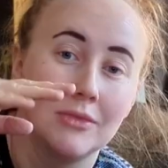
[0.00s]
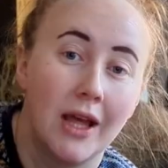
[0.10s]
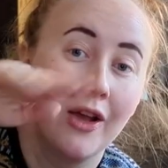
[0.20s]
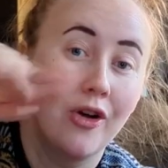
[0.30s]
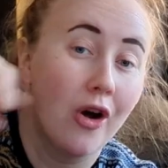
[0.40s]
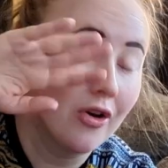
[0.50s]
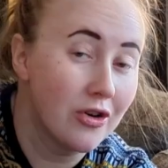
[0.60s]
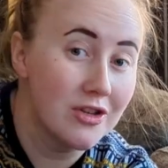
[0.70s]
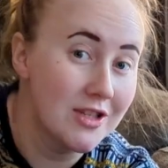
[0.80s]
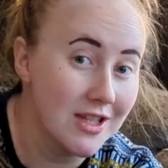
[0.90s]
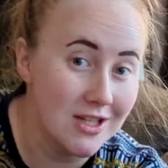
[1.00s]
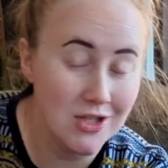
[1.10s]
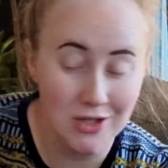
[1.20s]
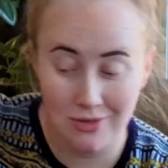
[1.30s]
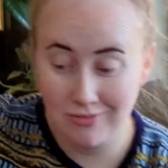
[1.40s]
in garter
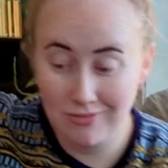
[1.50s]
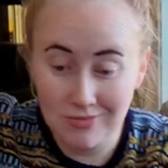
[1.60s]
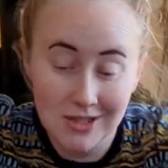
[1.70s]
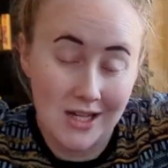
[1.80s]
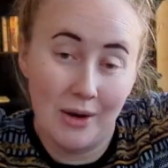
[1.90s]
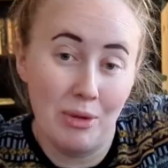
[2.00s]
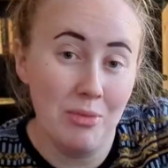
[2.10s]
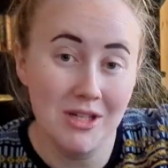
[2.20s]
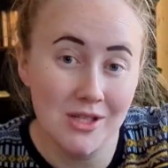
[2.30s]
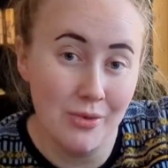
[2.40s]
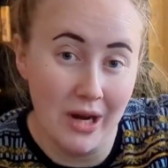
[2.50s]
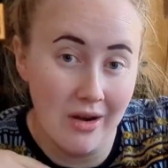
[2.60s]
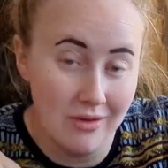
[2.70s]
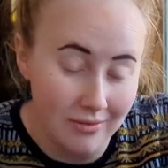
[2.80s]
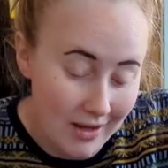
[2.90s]
stitch. It's gonna be a big
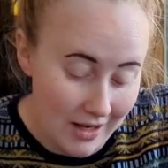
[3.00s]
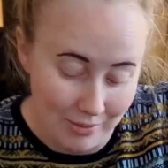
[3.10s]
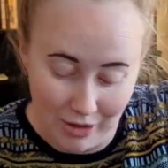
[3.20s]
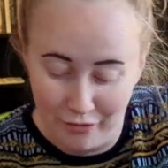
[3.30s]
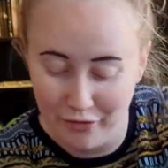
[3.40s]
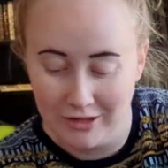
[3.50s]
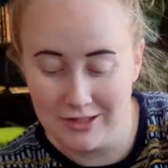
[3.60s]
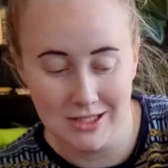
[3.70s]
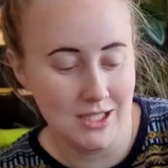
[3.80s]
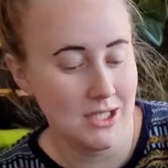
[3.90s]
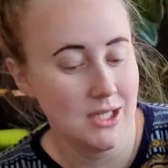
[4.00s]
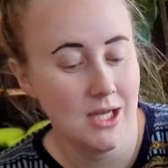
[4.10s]
square, and I'm gonna felt it.